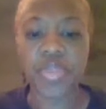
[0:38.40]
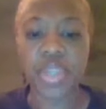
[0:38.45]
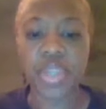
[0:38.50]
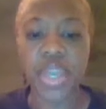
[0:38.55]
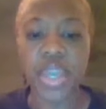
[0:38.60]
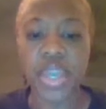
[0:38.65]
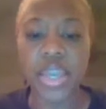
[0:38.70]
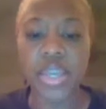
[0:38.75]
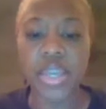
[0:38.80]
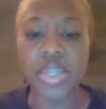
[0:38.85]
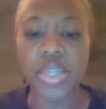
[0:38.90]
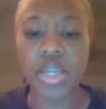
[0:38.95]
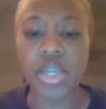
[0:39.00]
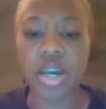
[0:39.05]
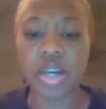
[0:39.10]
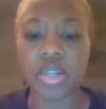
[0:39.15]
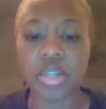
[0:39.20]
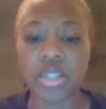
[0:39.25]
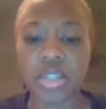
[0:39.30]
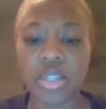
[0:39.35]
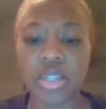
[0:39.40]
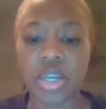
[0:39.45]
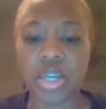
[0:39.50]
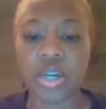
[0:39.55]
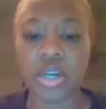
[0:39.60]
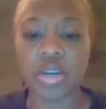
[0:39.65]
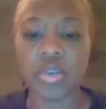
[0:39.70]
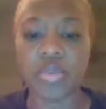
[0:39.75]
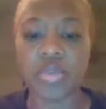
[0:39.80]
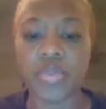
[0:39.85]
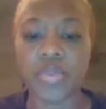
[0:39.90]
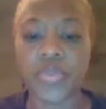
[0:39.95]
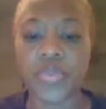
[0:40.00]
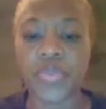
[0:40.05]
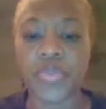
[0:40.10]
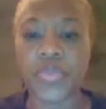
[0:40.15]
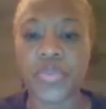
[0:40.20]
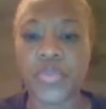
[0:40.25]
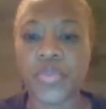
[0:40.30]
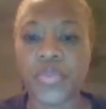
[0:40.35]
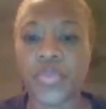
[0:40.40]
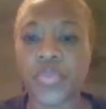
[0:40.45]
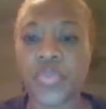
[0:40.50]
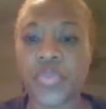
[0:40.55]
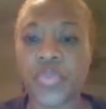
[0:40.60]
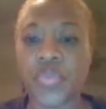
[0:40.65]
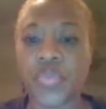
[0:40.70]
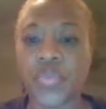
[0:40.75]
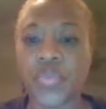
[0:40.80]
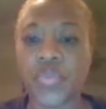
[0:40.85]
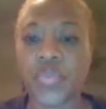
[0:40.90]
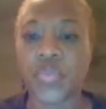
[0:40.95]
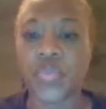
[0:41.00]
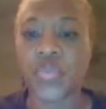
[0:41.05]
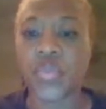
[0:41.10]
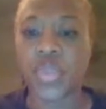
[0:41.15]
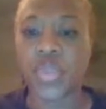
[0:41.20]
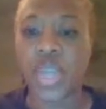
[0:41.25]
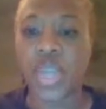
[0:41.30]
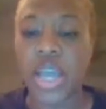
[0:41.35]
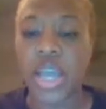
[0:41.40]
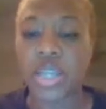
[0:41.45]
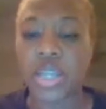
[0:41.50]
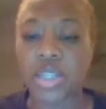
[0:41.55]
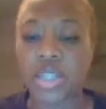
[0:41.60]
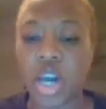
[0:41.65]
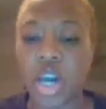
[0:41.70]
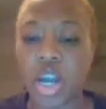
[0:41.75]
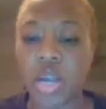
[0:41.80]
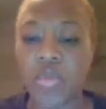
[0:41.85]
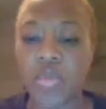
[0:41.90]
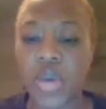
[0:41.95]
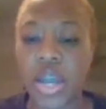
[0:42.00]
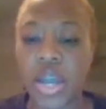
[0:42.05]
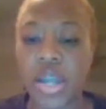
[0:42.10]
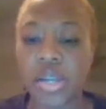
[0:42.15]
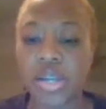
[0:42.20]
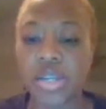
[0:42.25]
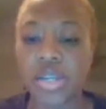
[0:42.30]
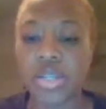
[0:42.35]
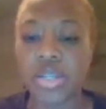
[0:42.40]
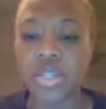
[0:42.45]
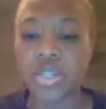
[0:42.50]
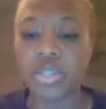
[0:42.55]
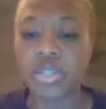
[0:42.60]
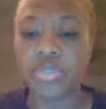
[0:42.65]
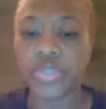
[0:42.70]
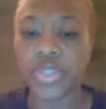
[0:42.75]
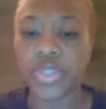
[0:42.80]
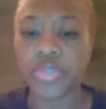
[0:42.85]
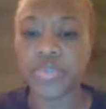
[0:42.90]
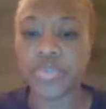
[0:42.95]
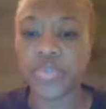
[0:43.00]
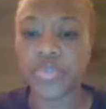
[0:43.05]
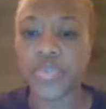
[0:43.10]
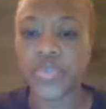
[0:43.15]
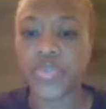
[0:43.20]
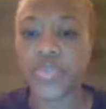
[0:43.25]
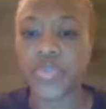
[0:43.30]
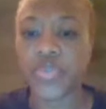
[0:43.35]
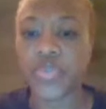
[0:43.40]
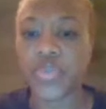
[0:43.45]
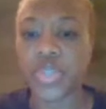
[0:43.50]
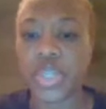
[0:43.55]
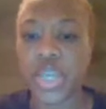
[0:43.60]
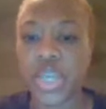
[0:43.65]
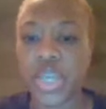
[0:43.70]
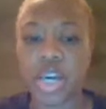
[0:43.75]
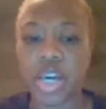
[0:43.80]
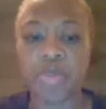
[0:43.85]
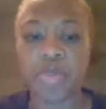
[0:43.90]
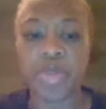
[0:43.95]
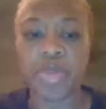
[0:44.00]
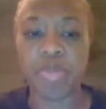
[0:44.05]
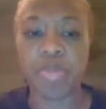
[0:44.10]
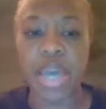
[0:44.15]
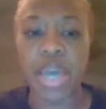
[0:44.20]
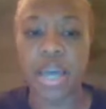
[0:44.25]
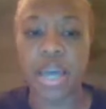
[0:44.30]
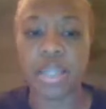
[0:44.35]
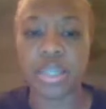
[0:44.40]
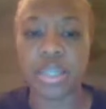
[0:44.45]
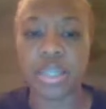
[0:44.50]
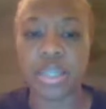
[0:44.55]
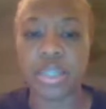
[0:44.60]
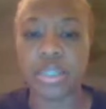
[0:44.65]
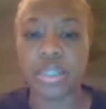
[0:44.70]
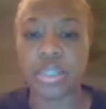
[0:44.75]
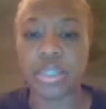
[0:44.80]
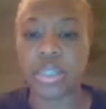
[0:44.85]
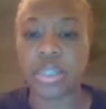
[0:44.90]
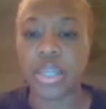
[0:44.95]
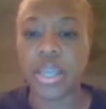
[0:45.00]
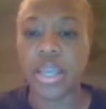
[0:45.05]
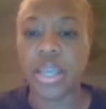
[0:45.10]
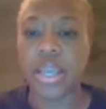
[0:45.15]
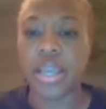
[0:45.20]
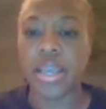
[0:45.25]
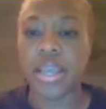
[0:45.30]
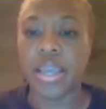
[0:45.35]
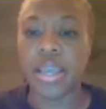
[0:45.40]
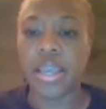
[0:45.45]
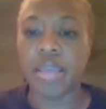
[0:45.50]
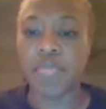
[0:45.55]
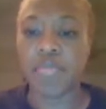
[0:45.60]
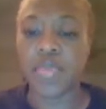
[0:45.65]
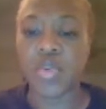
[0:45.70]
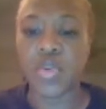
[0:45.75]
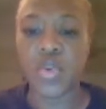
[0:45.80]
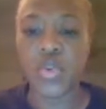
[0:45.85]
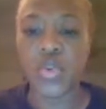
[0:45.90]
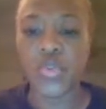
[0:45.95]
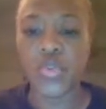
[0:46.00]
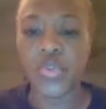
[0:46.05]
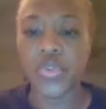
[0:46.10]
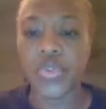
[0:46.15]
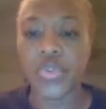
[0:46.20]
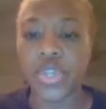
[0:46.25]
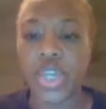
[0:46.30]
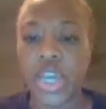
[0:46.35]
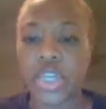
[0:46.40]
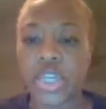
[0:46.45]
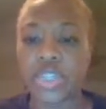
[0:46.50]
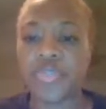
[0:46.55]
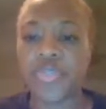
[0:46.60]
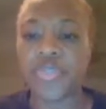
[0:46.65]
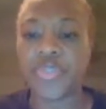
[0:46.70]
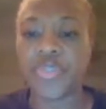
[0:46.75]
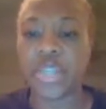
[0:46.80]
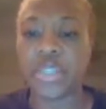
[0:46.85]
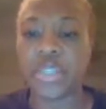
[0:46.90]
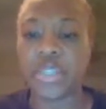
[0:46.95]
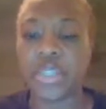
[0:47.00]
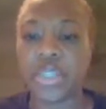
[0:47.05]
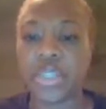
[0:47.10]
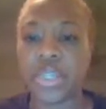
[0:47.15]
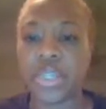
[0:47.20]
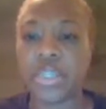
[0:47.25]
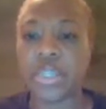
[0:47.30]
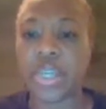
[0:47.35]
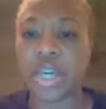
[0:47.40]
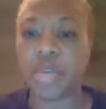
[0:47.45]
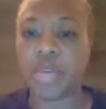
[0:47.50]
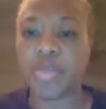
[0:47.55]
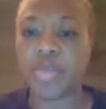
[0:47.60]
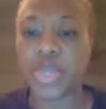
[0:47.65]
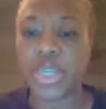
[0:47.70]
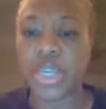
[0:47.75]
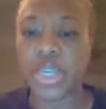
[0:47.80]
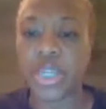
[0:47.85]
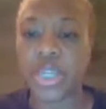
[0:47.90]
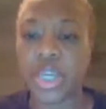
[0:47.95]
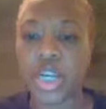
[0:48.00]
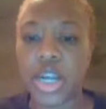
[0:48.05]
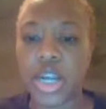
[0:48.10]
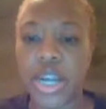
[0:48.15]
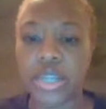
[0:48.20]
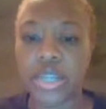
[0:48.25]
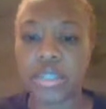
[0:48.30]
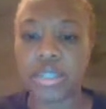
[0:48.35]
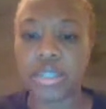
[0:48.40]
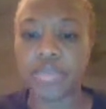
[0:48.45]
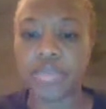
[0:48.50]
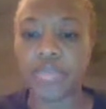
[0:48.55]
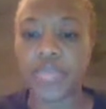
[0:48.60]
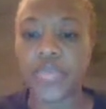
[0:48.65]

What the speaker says: And it also has hard wide hooves to help it balance and move. It has flat teeth to help it eat the grass.